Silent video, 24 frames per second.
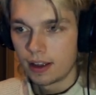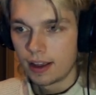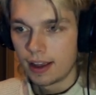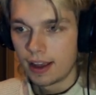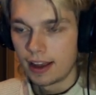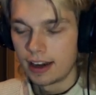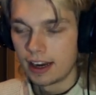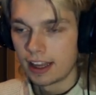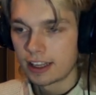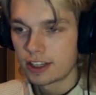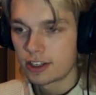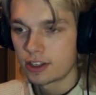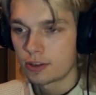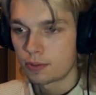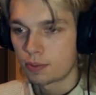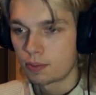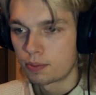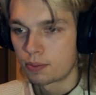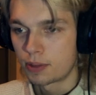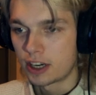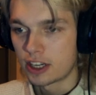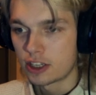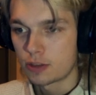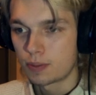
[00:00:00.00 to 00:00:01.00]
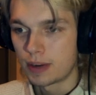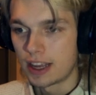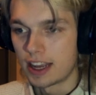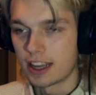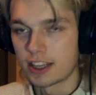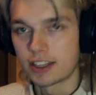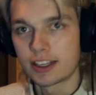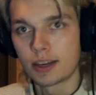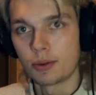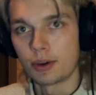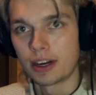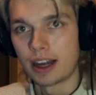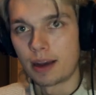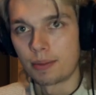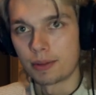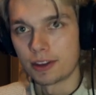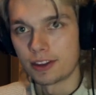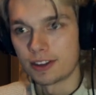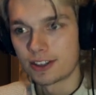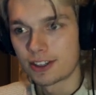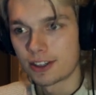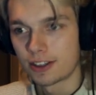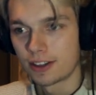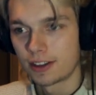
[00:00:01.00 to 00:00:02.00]
And let's press play, see what
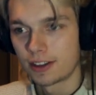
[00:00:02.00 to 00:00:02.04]
happens.